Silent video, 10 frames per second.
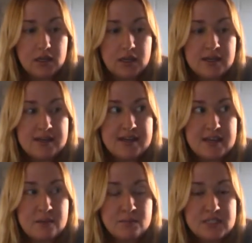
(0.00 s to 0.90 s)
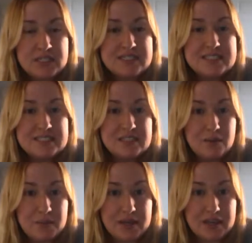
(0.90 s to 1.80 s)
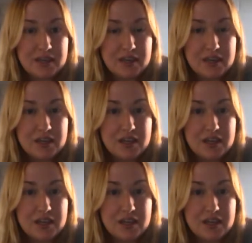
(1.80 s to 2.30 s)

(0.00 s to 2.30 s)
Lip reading: in an empty stomach